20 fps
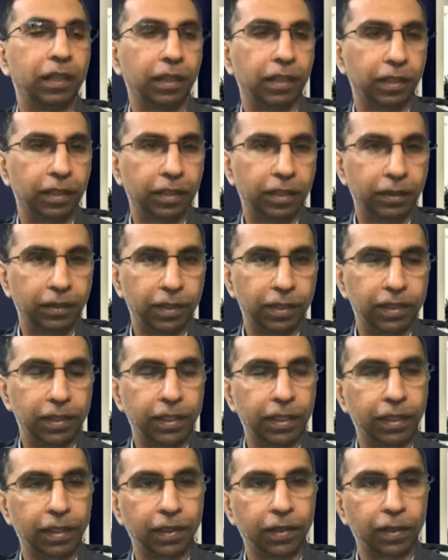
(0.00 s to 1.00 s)
They will
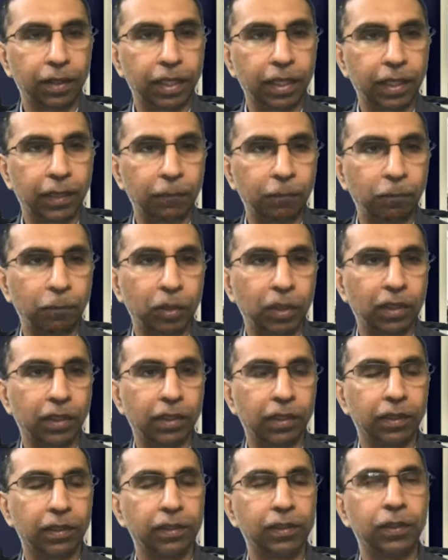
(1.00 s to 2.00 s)
say, okay,
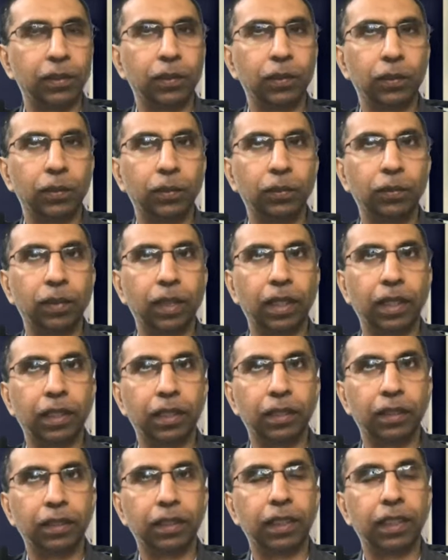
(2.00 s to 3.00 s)

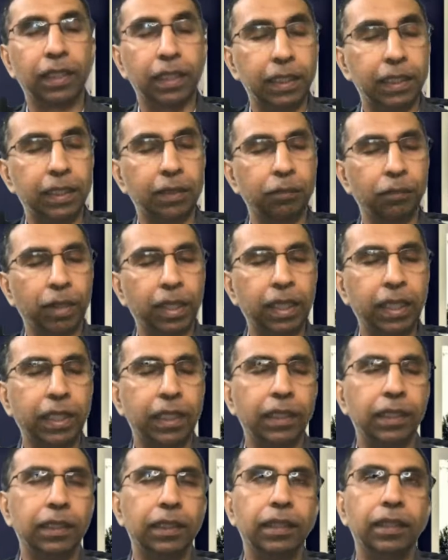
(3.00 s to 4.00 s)
I need some
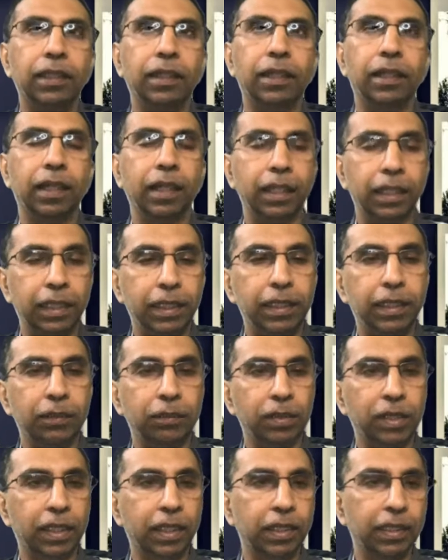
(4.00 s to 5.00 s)
money, I need
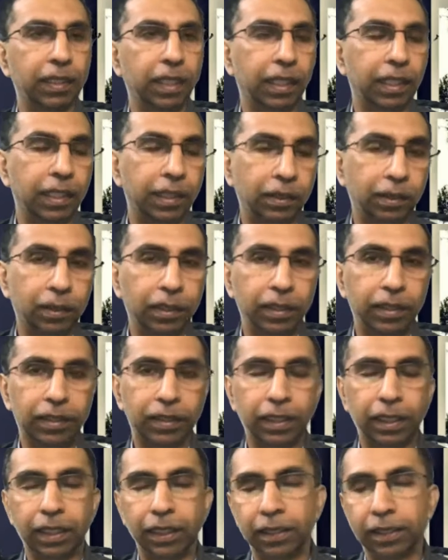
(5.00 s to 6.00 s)
some skills, I need to learn
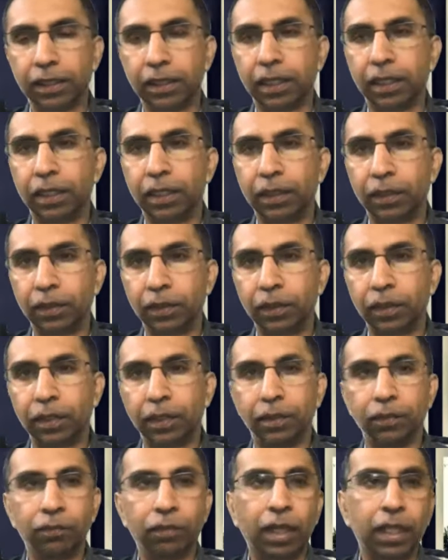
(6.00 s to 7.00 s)
sales, I need to
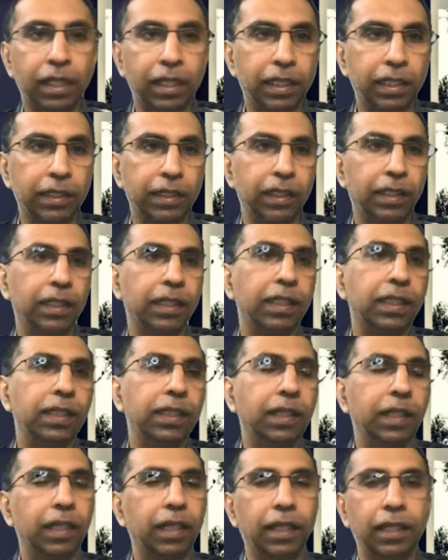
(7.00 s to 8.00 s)
learn fundraising.
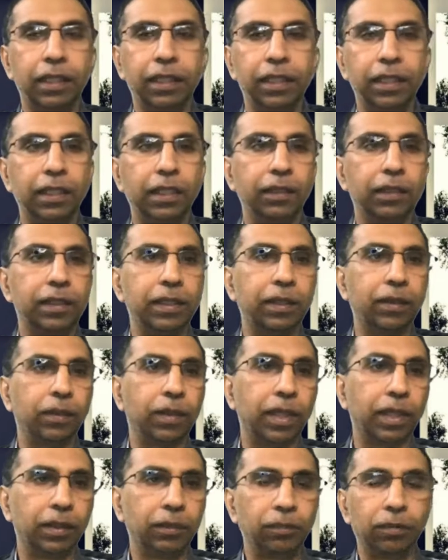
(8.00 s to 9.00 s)
And then they will say,
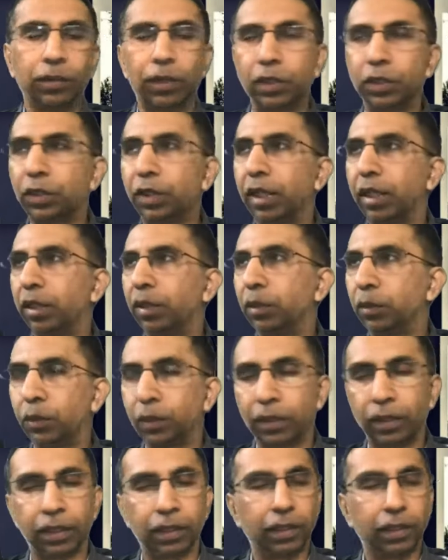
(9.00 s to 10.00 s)
okay, what should I do?